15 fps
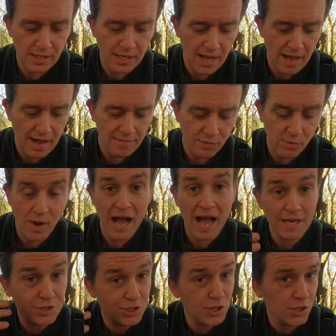going to have or
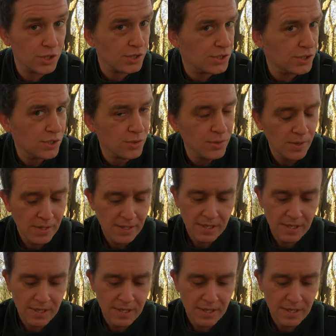add sugar to